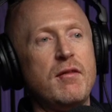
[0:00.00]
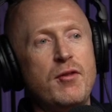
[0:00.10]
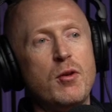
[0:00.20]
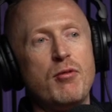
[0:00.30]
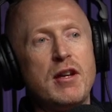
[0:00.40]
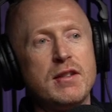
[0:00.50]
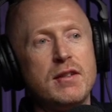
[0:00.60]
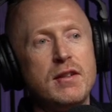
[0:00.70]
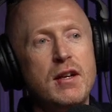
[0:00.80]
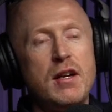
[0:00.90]
and feel
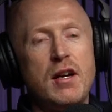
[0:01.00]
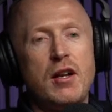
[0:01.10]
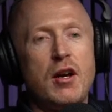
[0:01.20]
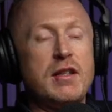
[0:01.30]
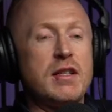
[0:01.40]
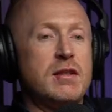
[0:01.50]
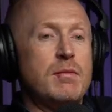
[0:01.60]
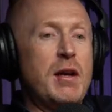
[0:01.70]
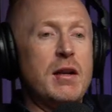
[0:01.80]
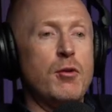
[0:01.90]
present. Like it doesn't
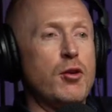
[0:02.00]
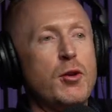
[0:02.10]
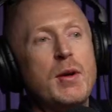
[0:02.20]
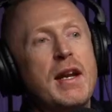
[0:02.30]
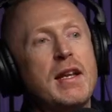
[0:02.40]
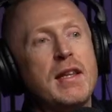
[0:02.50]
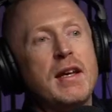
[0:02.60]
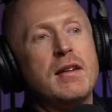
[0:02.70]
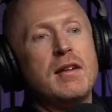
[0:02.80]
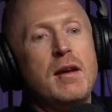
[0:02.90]
mean I'm not doing
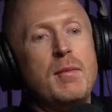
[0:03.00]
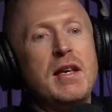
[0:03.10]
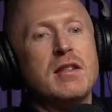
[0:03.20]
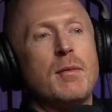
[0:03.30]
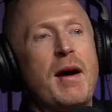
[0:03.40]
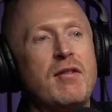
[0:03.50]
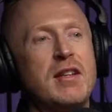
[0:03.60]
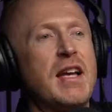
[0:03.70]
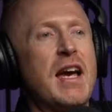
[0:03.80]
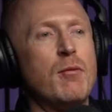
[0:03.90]
anything. It means I'm having a
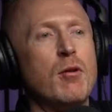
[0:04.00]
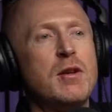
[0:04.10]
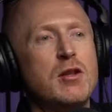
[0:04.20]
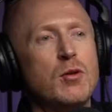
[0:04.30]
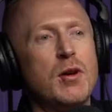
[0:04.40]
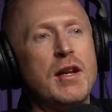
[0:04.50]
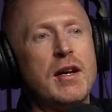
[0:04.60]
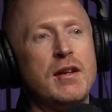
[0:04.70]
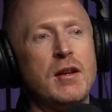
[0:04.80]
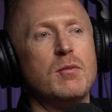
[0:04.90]
day where I'm enjoying
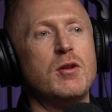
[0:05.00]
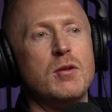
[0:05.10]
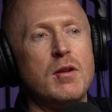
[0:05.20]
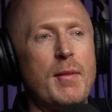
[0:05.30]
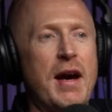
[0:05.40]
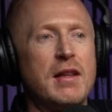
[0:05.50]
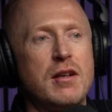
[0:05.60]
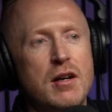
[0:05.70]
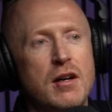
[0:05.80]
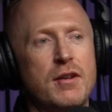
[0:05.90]
it. You know, I'm doing I'm out in the
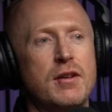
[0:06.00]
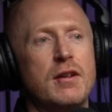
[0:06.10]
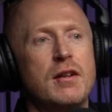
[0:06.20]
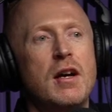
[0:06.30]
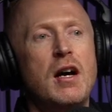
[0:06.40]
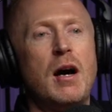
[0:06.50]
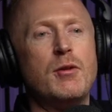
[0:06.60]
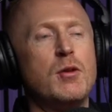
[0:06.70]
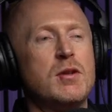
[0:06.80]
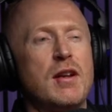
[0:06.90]
garden, I'm
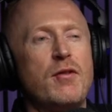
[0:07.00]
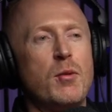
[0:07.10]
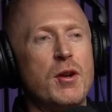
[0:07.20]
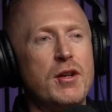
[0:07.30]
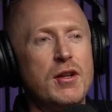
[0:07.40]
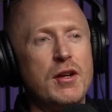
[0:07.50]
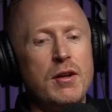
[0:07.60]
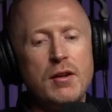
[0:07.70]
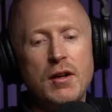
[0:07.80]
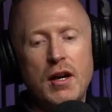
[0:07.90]
doing stuff I want to
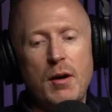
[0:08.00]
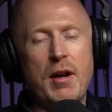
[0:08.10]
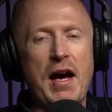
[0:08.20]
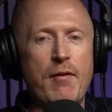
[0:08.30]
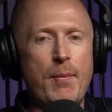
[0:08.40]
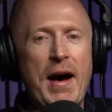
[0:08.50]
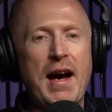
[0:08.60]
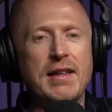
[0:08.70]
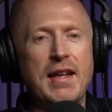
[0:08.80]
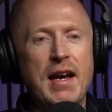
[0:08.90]
do. And when I have a
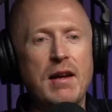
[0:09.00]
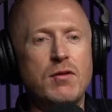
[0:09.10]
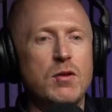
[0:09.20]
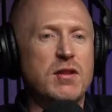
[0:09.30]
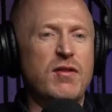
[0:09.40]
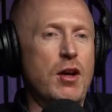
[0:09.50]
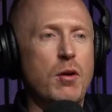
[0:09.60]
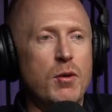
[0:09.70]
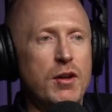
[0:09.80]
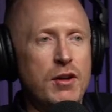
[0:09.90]
bad day of doing stuff I
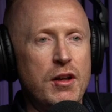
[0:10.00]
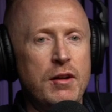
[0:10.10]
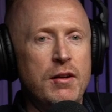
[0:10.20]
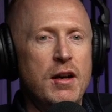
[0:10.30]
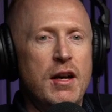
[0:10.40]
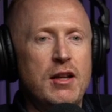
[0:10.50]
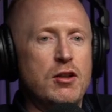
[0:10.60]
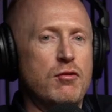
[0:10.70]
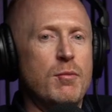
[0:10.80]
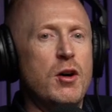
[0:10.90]
don't want to do, it
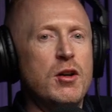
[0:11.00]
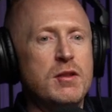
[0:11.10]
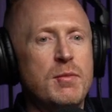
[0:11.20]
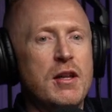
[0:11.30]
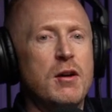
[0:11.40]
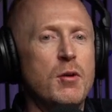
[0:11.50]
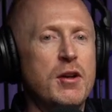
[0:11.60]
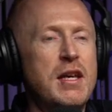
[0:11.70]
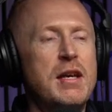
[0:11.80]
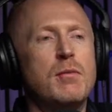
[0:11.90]
just reminds me that I want
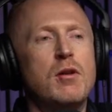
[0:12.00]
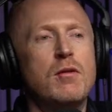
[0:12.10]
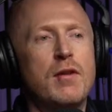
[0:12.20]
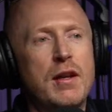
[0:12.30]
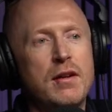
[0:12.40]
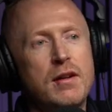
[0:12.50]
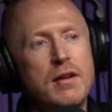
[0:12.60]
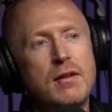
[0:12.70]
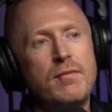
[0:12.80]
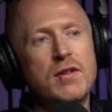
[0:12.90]
to keep moving
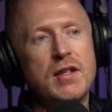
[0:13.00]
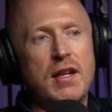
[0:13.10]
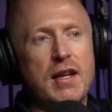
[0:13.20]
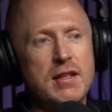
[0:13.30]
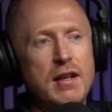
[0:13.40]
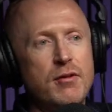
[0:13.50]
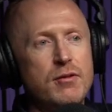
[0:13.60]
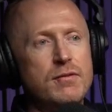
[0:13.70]
to the next level.